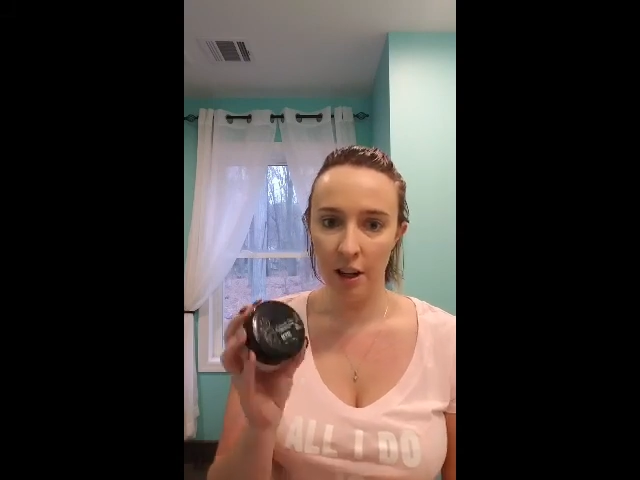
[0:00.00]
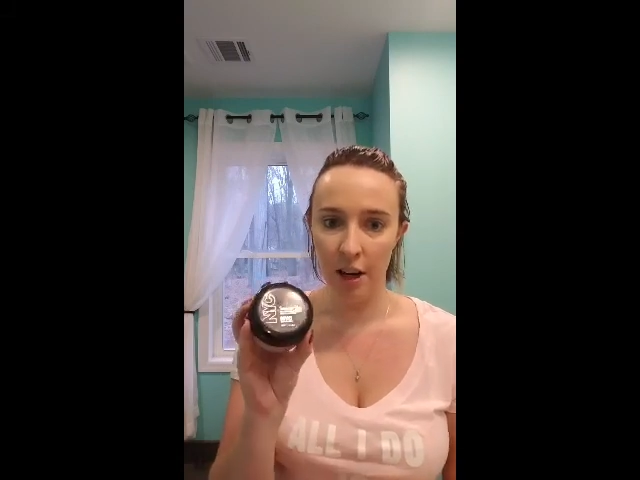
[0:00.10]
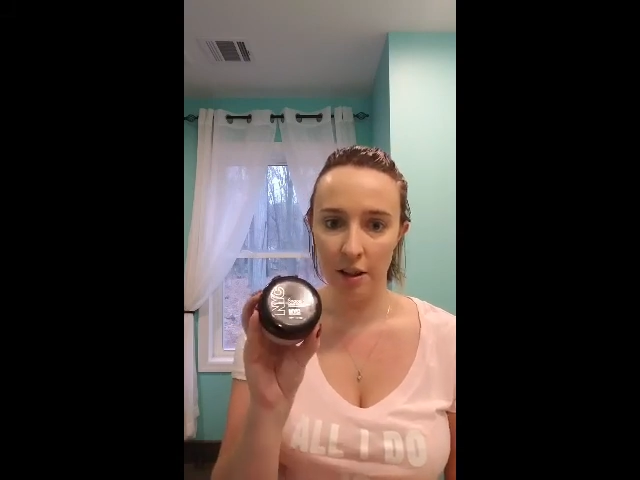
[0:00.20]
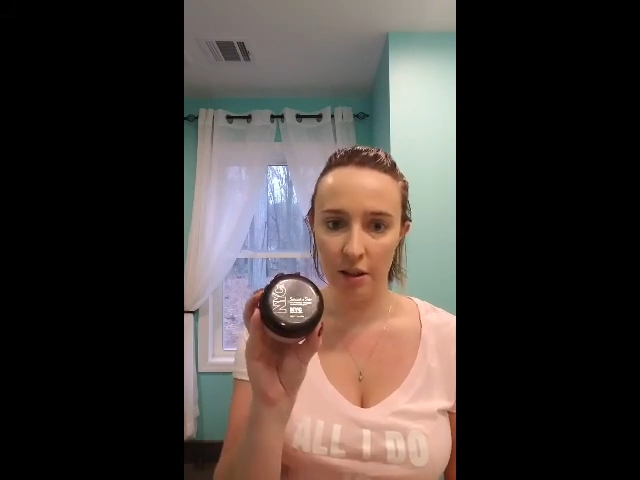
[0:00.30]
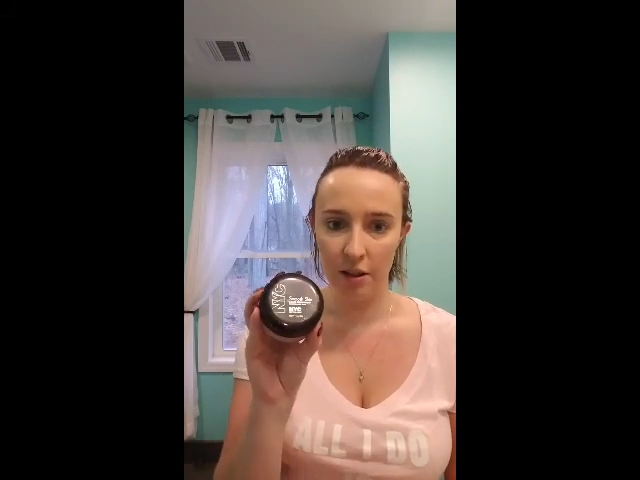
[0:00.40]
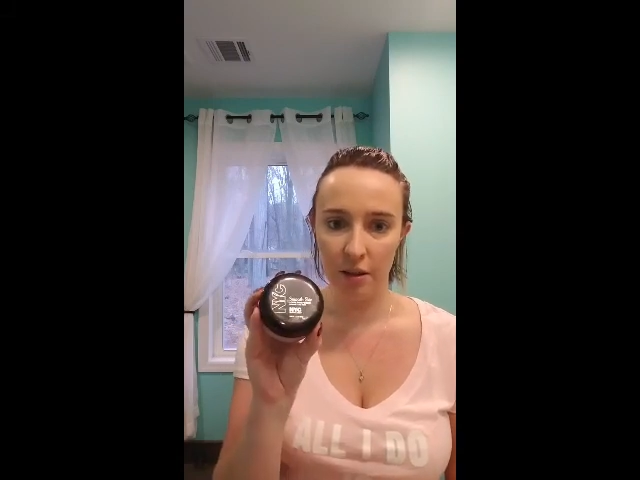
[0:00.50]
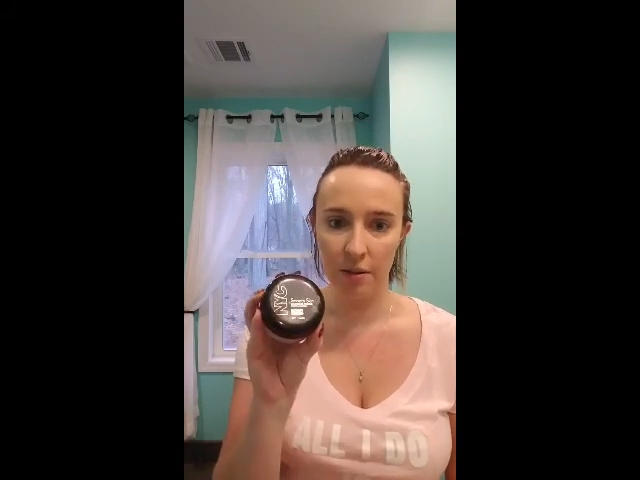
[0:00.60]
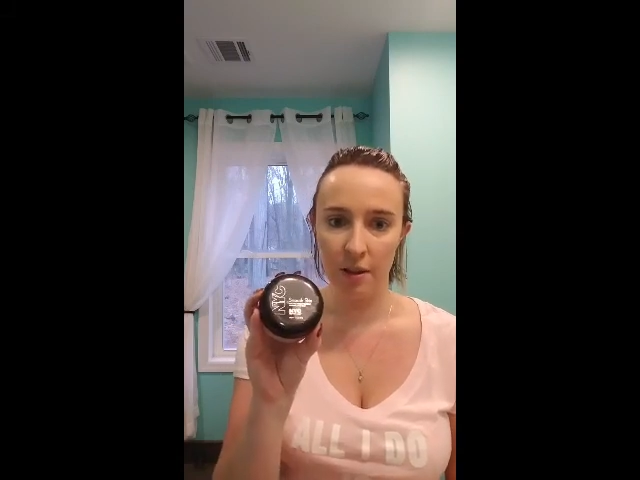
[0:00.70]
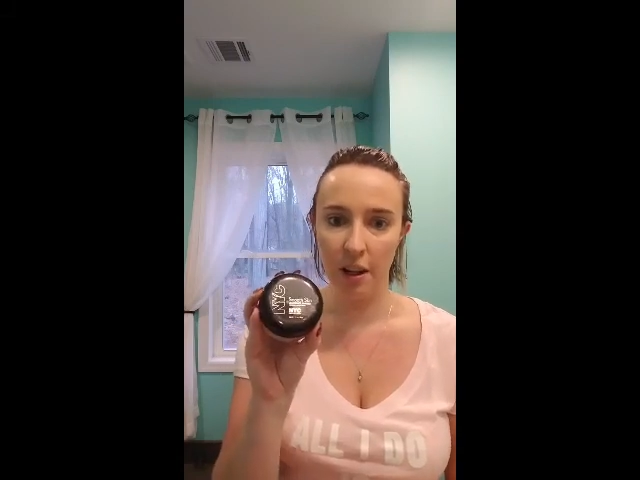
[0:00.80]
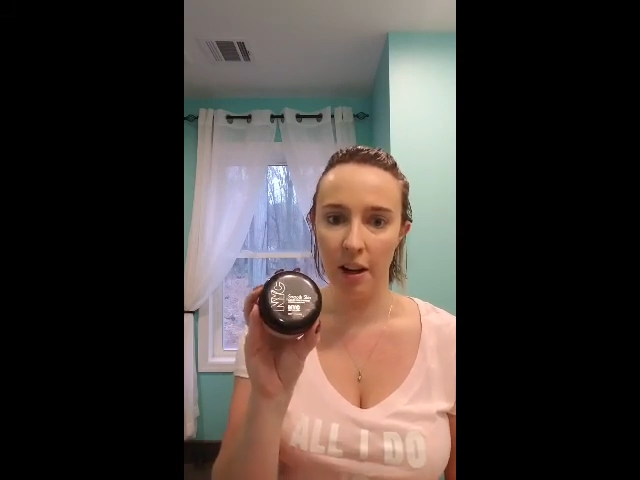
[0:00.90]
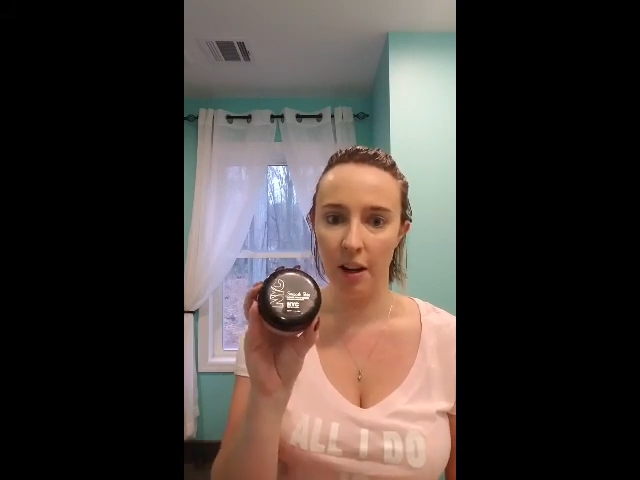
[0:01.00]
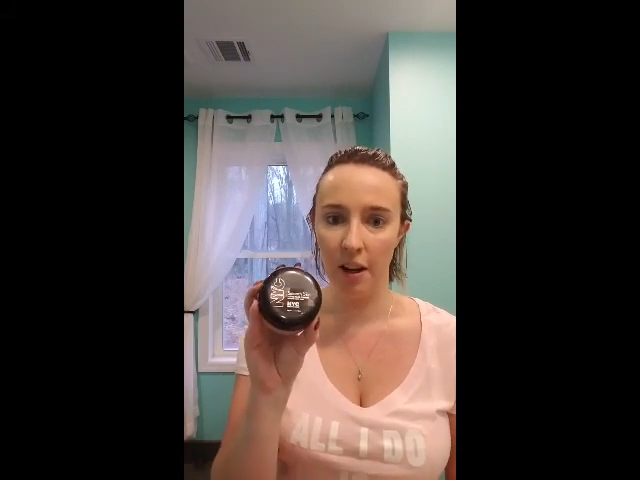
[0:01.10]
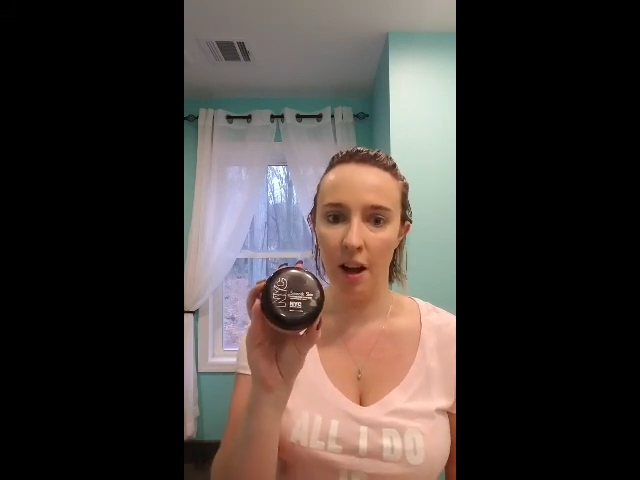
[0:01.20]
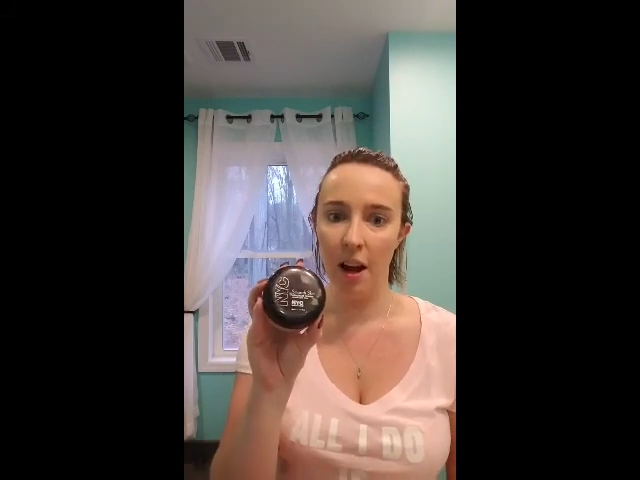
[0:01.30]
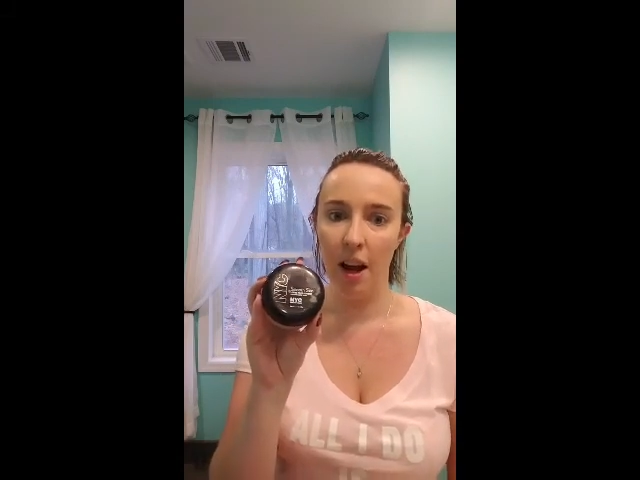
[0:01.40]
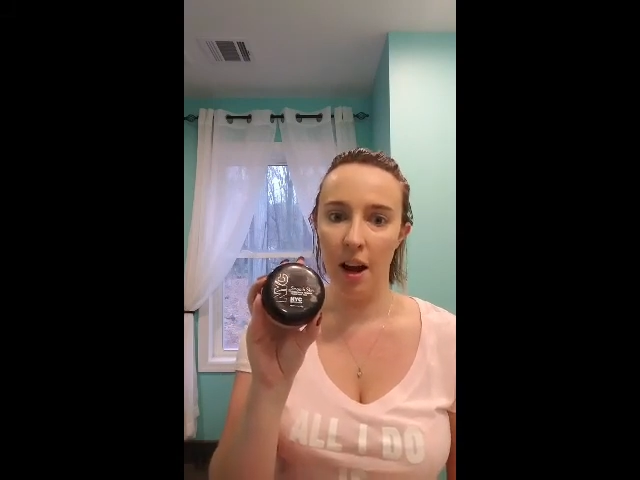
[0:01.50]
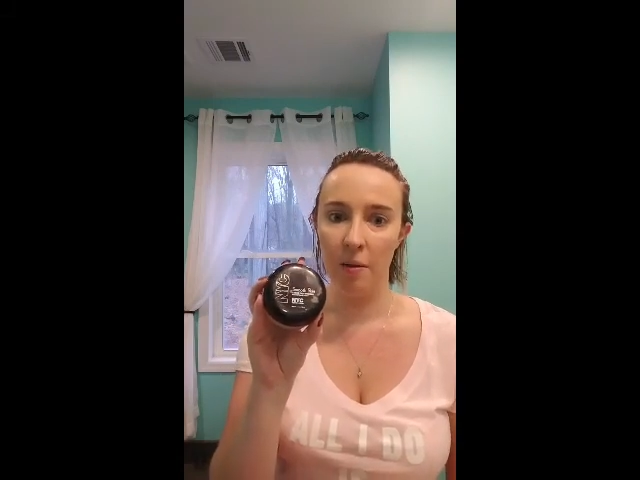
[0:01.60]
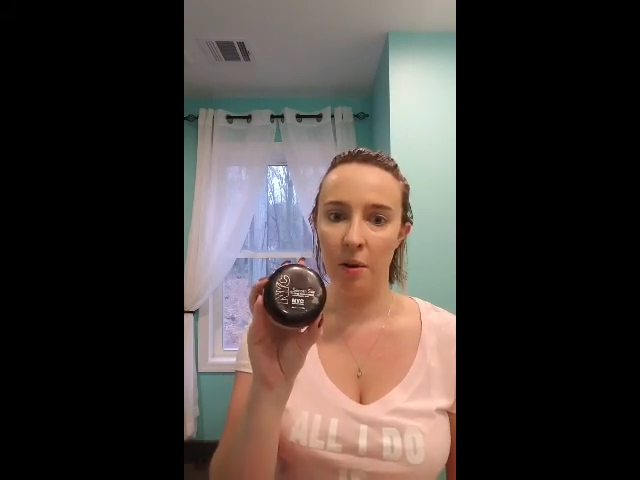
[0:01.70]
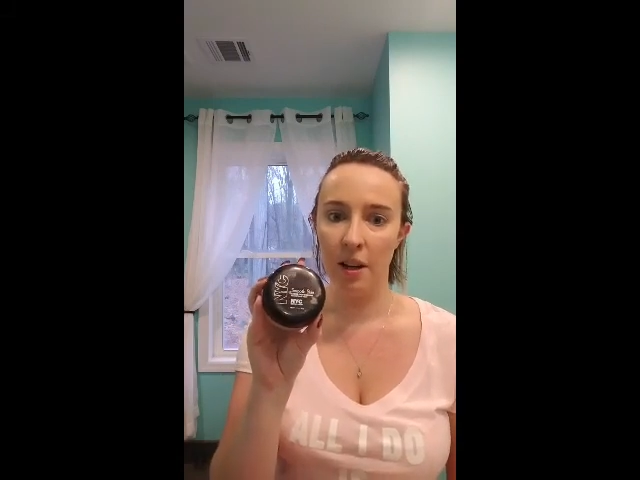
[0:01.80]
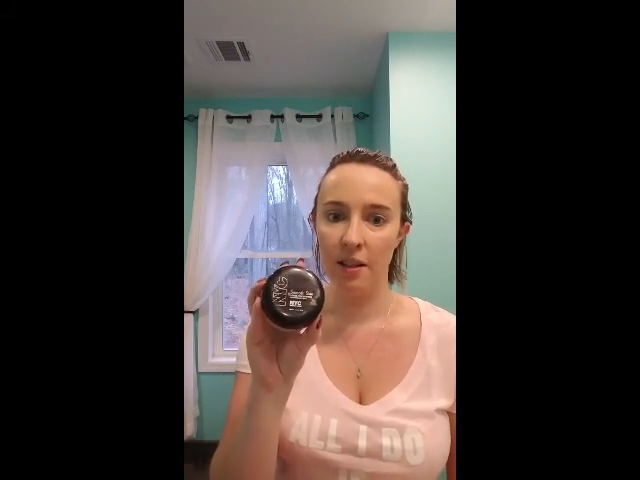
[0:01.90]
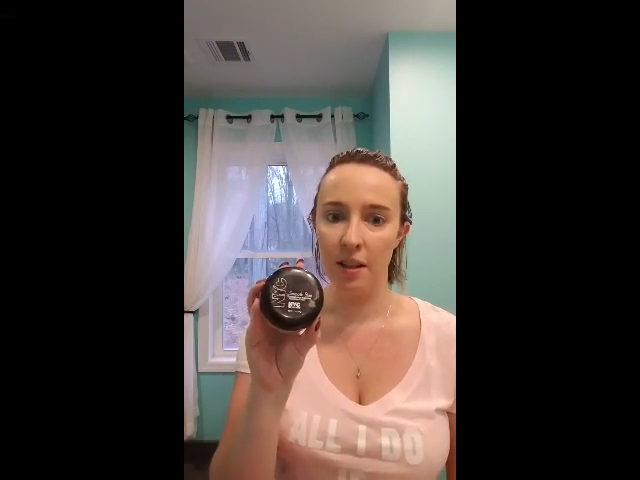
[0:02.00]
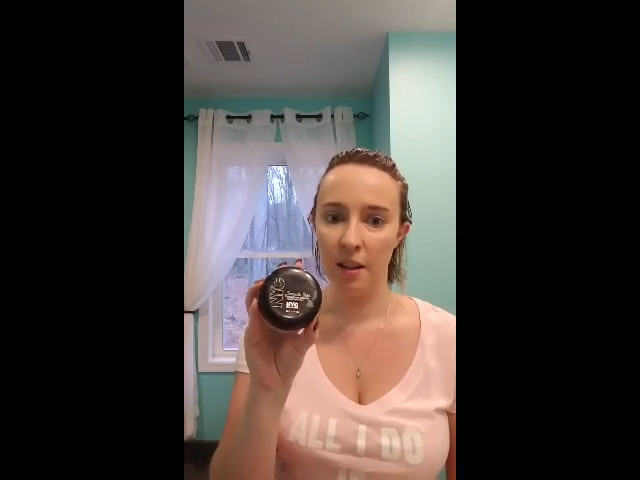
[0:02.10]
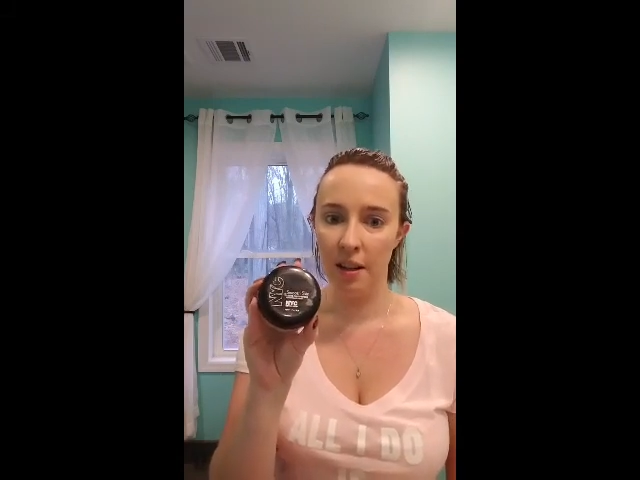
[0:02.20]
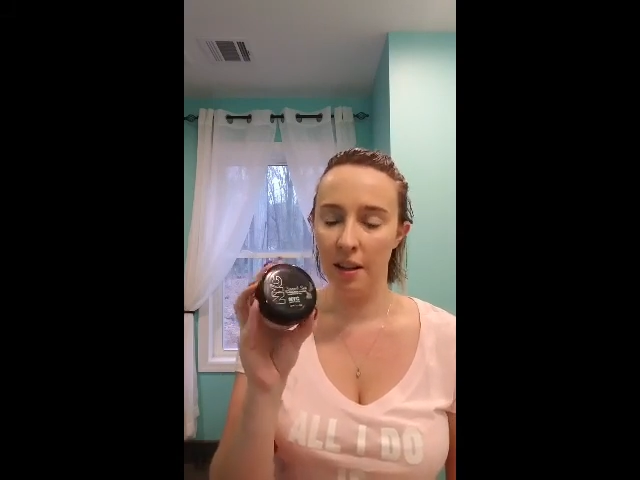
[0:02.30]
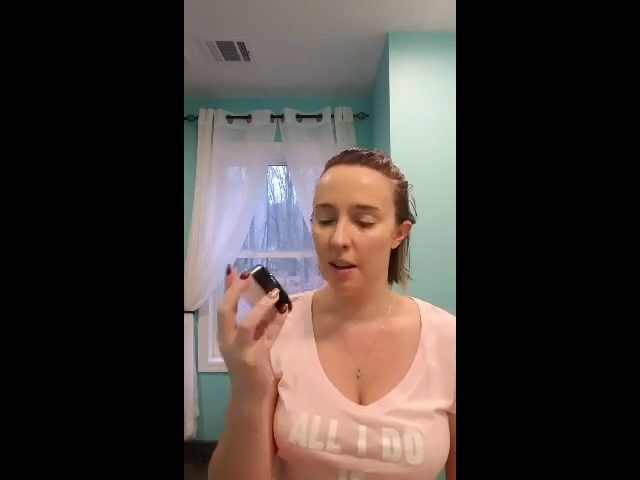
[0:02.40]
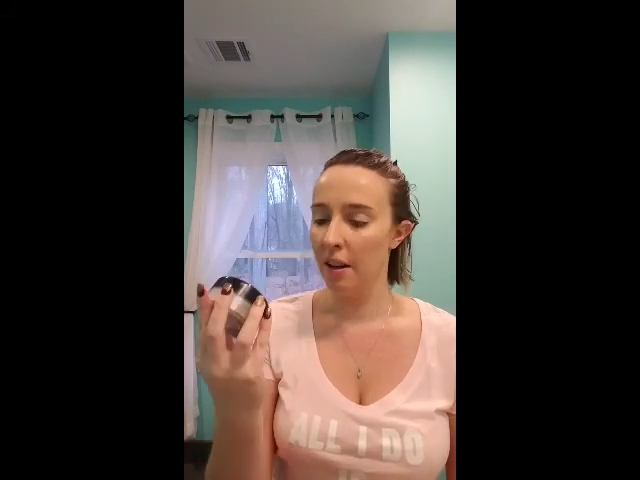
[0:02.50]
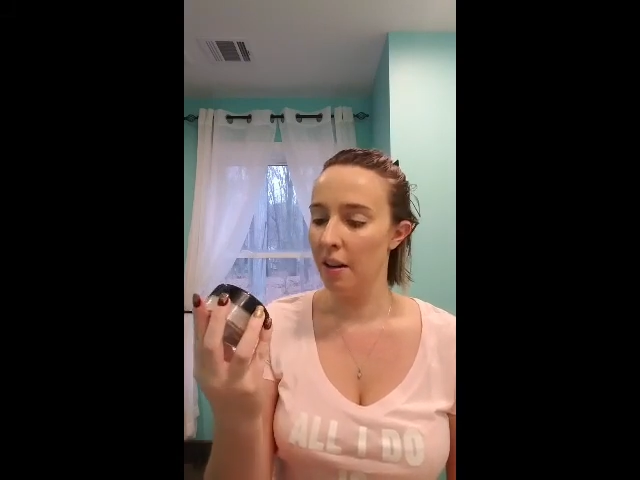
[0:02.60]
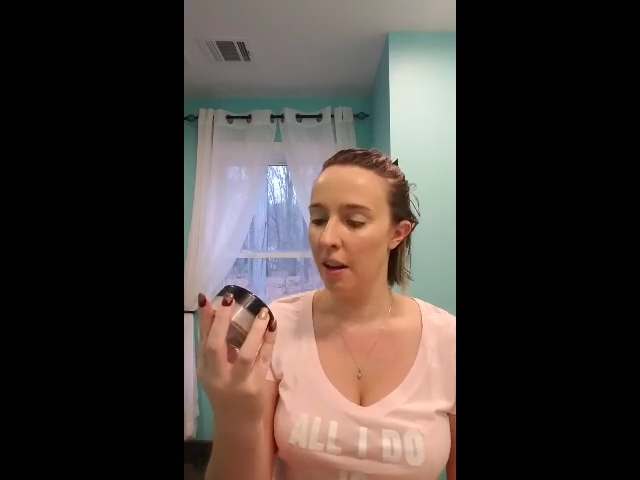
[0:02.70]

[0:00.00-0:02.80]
I just use the NYC